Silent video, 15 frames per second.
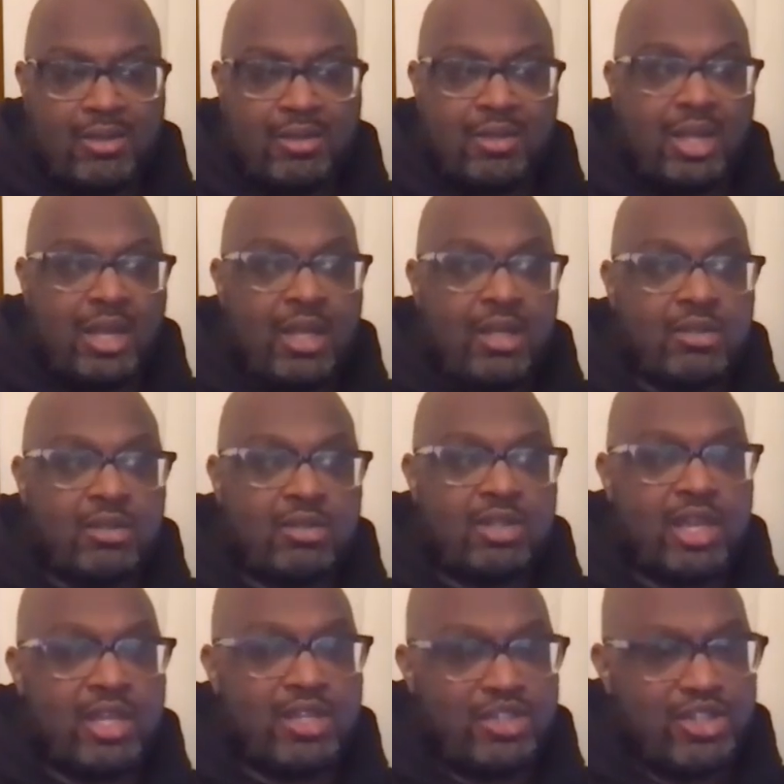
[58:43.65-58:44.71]
then
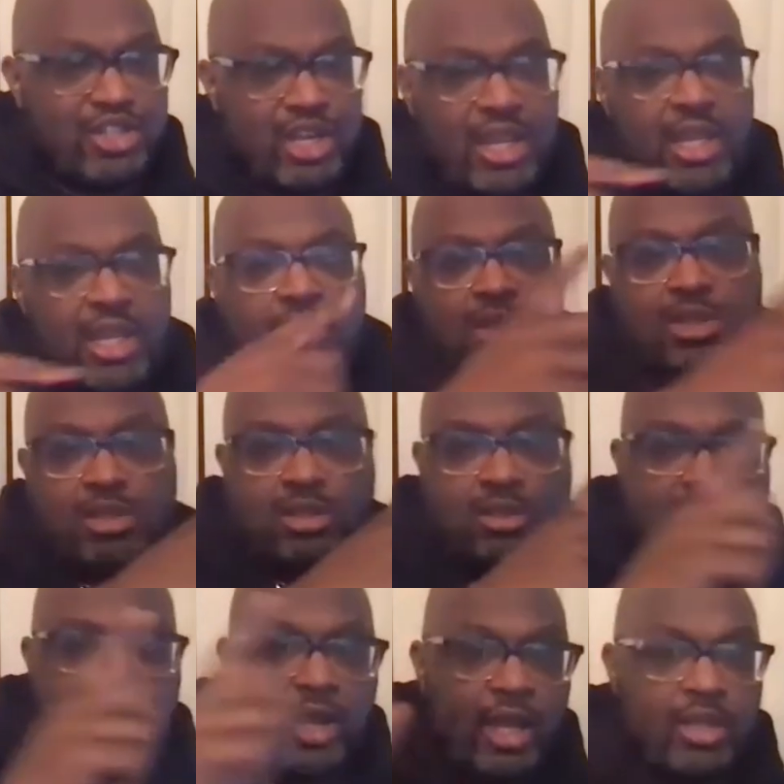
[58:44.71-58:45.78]
things changed,
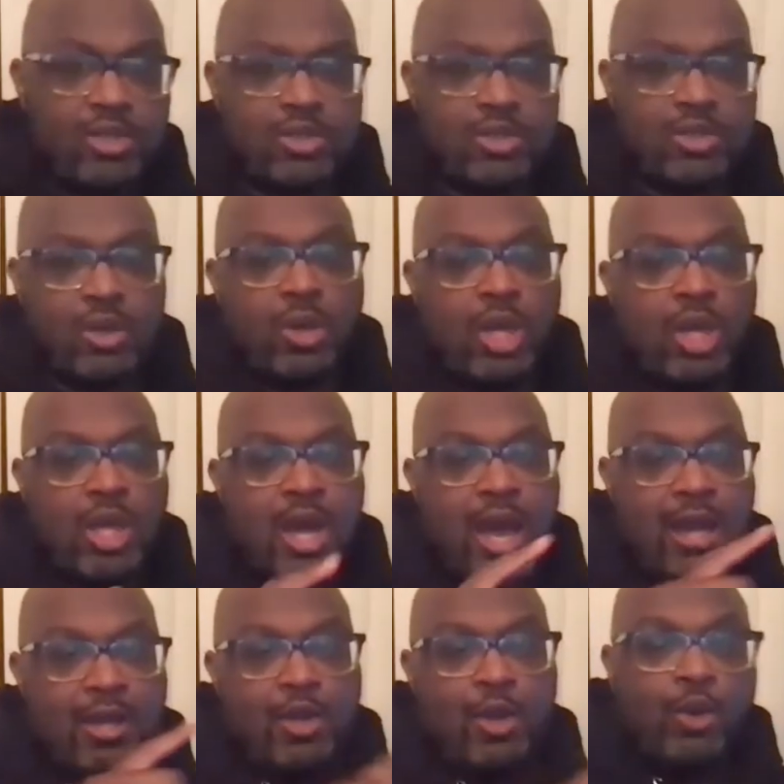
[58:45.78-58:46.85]
right? So
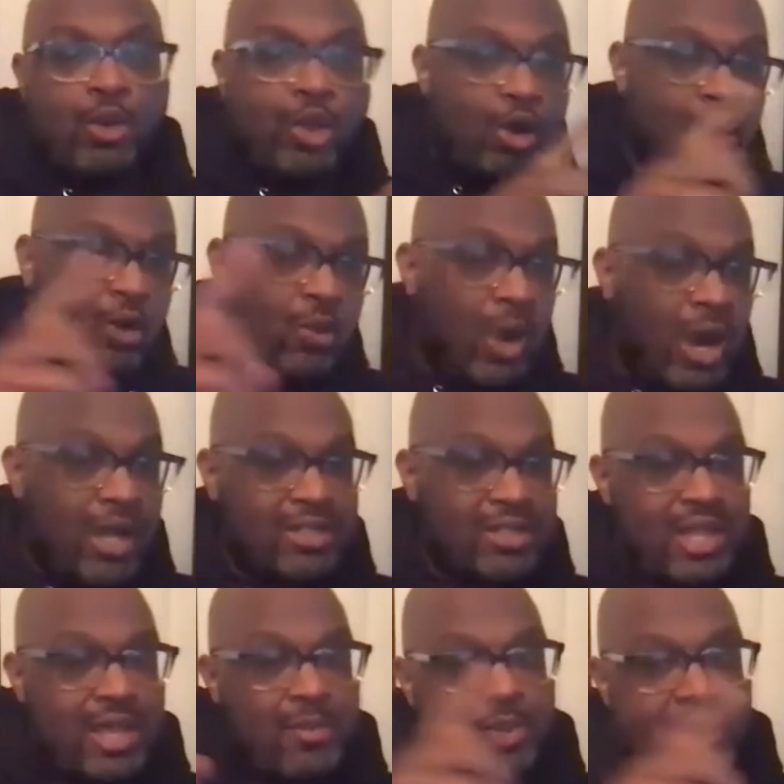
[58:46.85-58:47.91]
I no longer
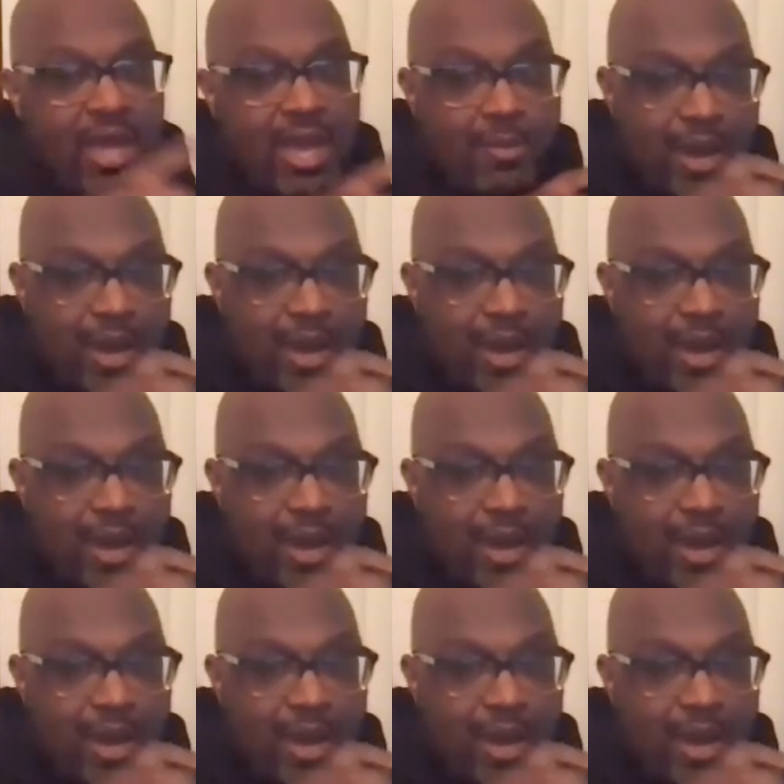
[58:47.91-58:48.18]
watched NBA